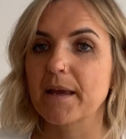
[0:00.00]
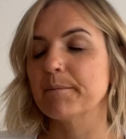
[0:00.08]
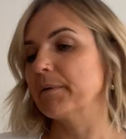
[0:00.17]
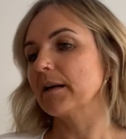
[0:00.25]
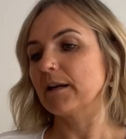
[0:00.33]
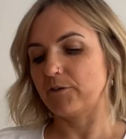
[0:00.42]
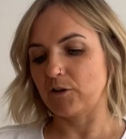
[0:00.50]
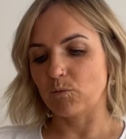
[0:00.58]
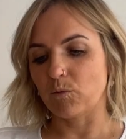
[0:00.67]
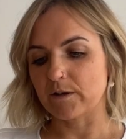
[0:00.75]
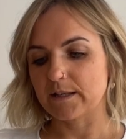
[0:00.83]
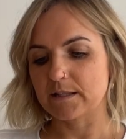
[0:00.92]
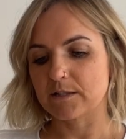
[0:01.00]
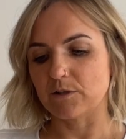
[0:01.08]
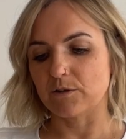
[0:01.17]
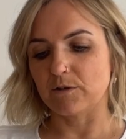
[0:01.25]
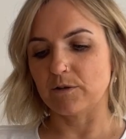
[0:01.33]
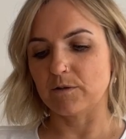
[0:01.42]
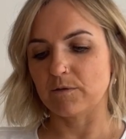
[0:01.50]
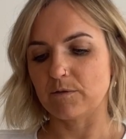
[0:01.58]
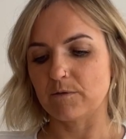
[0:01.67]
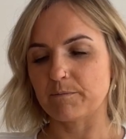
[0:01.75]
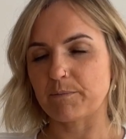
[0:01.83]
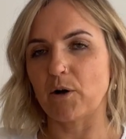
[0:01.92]
But if you're wanting to
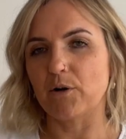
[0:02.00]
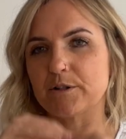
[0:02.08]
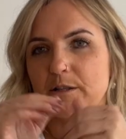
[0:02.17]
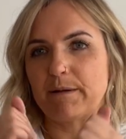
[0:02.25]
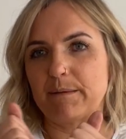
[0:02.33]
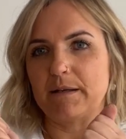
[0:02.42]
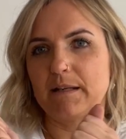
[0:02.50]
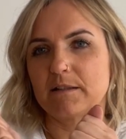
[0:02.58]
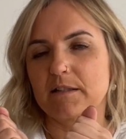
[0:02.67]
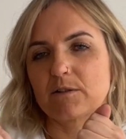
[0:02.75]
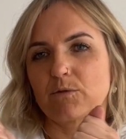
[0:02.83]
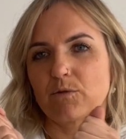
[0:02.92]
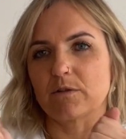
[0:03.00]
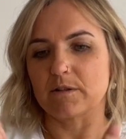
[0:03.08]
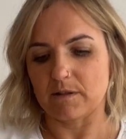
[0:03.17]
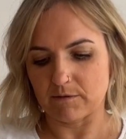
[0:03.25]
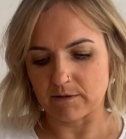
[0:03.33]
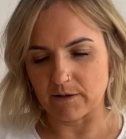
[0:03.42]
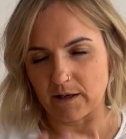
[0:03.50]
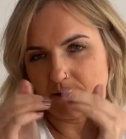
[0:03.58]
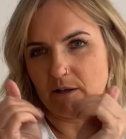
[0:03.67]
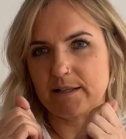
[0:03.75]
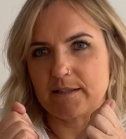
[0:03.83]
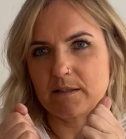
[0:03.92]
pose the baby in
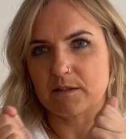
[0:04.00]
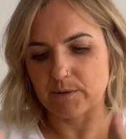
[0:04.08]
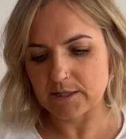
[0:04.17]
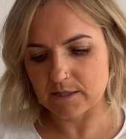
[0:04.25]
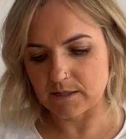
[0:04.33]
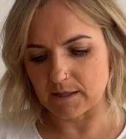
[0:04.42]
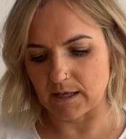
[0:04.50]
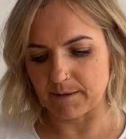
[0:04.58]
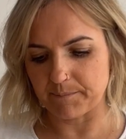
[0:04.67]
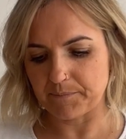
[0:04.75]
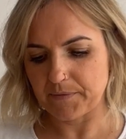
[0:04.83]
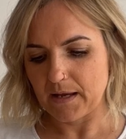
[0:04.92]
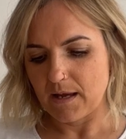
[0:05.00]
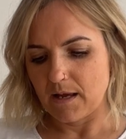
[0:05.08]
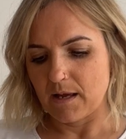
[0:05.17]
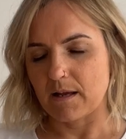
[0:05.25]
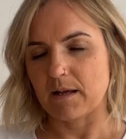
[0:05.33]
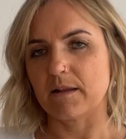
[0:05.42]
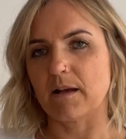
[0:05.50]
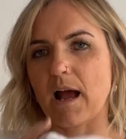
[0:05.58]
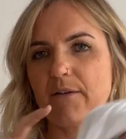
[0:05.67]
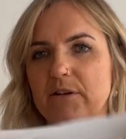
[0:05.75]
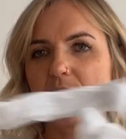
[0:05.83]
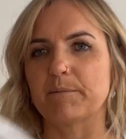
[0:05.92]
nice and squished,
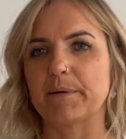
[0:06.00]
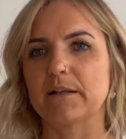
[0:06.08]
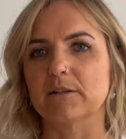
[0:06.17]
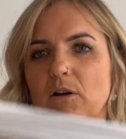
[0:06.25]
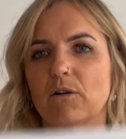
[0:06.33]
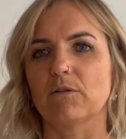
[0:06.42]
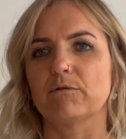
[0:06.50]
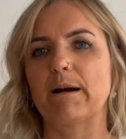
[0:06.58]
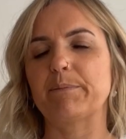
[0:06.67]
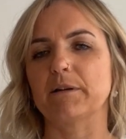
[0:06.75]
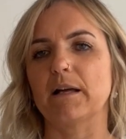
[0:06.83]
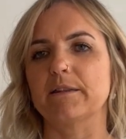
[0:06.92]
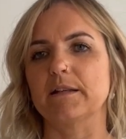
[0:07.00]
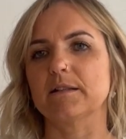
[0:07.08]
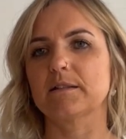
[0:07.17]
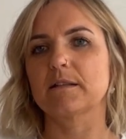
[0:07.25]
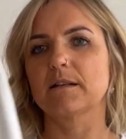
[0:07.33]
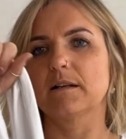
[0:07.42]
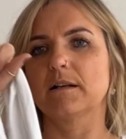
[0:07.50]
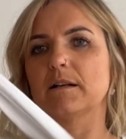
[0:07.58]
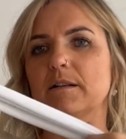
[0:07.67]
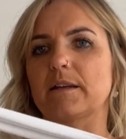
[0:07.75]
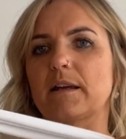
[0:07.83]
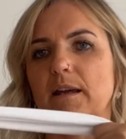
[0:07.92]
having a big long wrap like this,
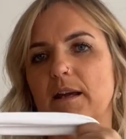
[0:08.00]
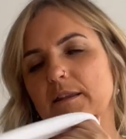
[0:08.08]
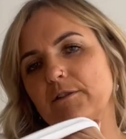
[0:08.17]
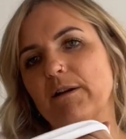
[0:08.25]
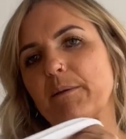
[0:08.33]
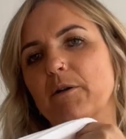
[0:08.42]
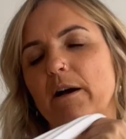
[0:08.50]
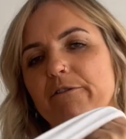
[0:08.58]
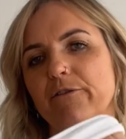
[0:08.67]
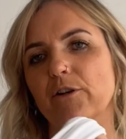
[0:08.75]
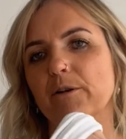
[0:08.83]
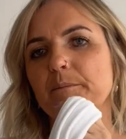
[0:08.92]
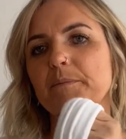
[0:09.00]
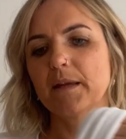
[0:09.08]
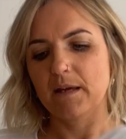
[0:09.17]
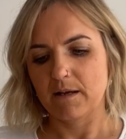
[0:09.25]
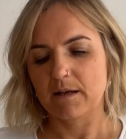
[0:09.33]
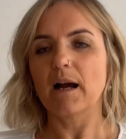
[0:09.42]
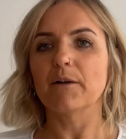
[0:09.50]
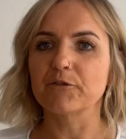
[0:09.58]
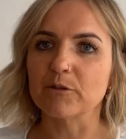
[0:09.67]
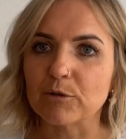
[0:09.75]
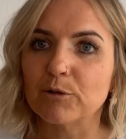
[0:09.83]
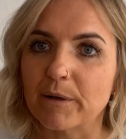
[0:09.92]
it can get the wrap quite firm.
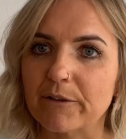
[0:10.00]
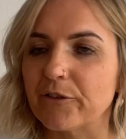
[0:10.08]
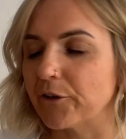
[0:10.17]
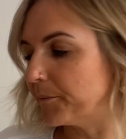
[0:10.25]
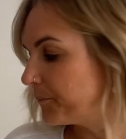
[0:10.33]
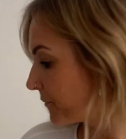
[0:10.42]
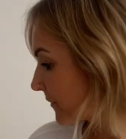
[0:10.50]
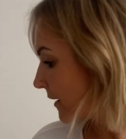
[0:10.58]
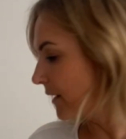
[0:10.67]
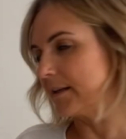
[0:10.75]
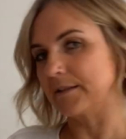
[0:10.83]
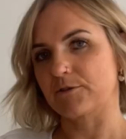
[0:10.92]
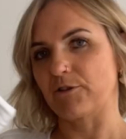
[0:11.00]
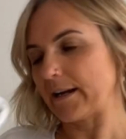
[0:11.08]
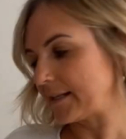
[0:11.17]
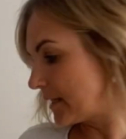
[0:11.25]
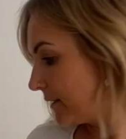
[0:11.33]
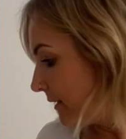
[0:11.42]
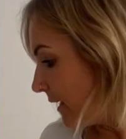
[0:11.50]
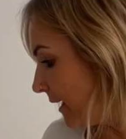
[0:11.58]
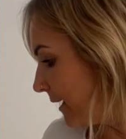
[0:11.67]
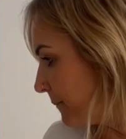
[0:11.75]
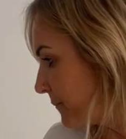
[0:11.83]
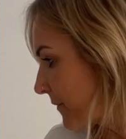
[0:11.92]
Comfortable but firm is great.
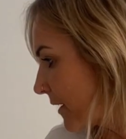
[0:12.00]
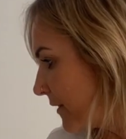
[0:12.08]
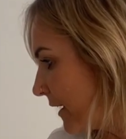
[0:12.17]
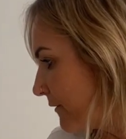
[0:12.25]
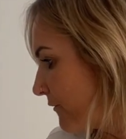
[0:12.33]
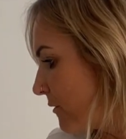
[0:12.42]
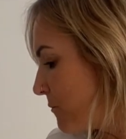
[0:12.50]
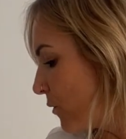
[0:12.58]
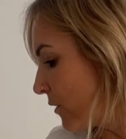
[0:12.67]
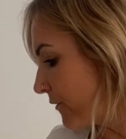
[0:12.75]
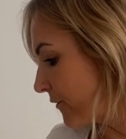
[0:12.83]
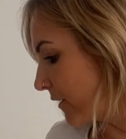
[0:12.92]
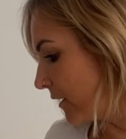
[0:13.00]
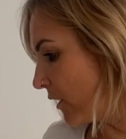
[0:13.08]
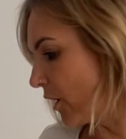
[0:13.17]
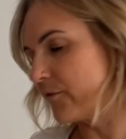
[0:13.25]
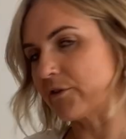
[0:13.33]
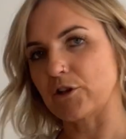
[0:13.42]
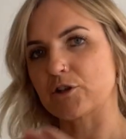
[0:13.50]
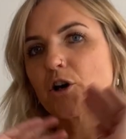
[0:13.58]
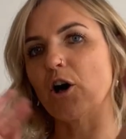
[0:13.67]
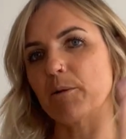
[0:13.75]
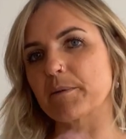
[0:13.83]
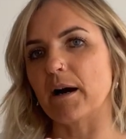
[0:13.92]
Then for more of the over the
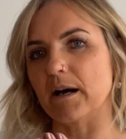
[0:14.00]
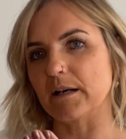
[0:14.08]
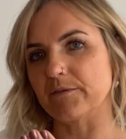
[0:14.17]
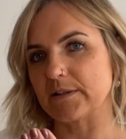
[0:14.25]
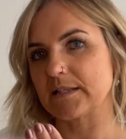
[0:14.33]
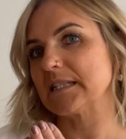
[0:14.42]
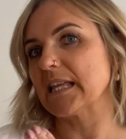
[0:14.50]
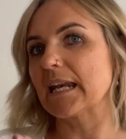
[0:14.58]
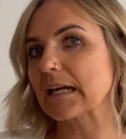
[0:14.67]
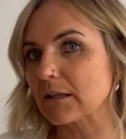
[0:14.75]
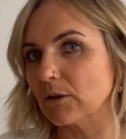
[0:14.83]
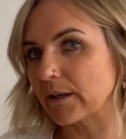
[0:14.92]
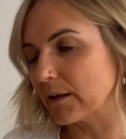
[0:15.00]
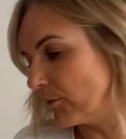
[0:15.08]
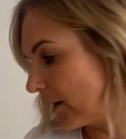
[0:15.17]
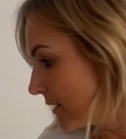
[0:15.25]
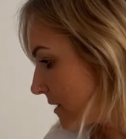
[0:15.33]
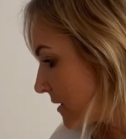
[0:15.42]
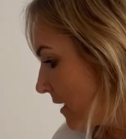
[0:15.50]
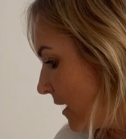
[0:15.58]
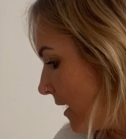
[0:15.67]
top kind of aesthetic looking ones,